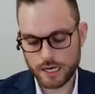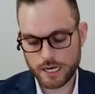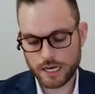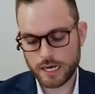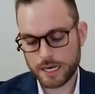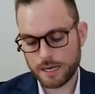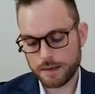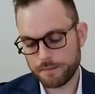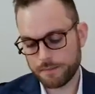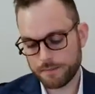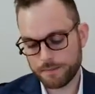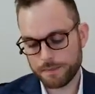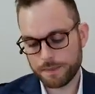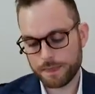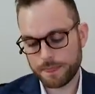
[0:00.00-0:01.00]

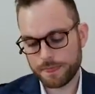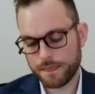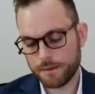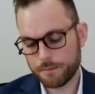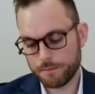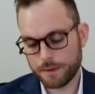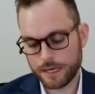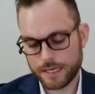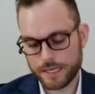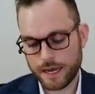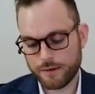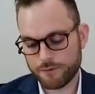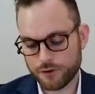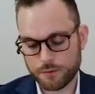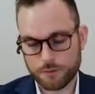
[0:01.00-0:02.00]
Um, but
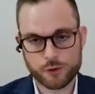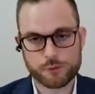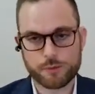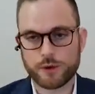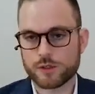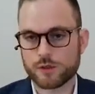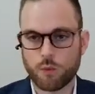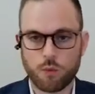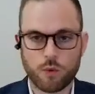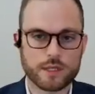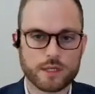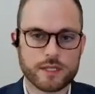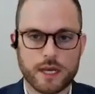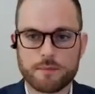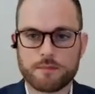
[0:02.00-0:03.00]
yeah, for the most part, it's a
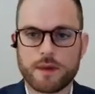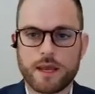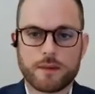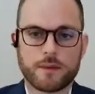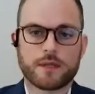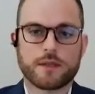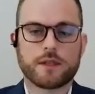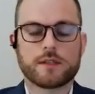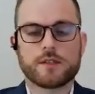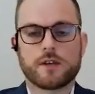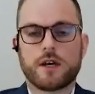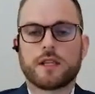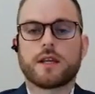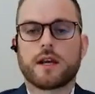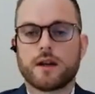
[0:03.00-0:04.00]
one-time payment. It's
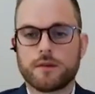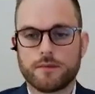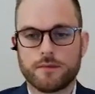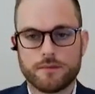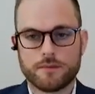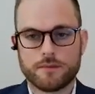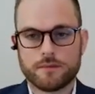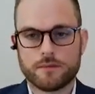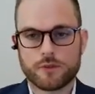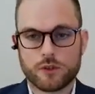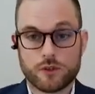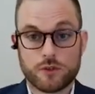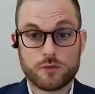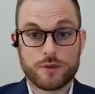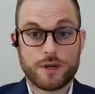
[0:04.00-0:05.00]
on there.
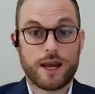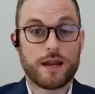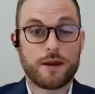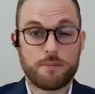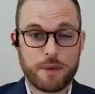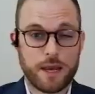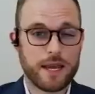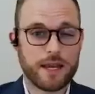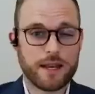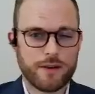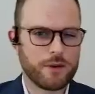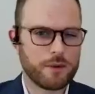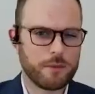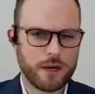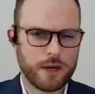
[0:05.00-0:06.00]
So you do kind of pay it
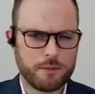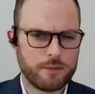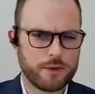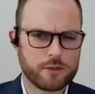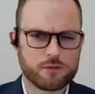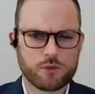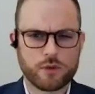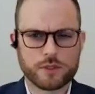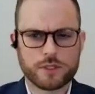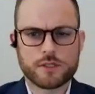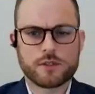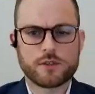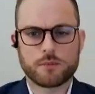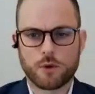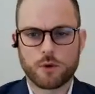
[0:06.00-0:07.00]
every month, but it's rolled
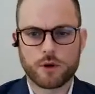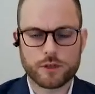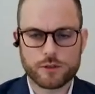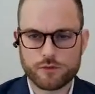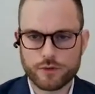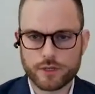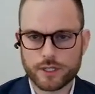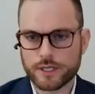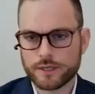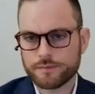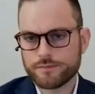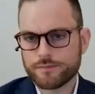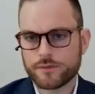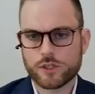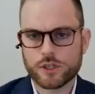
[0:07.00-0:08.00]
into your mortgage really.
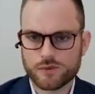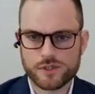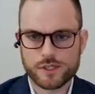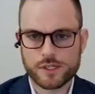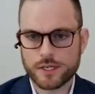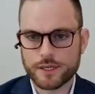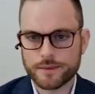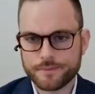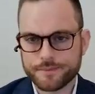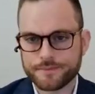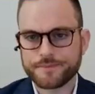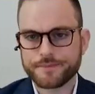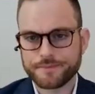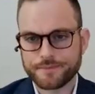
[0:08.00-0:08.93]
So you don't see it.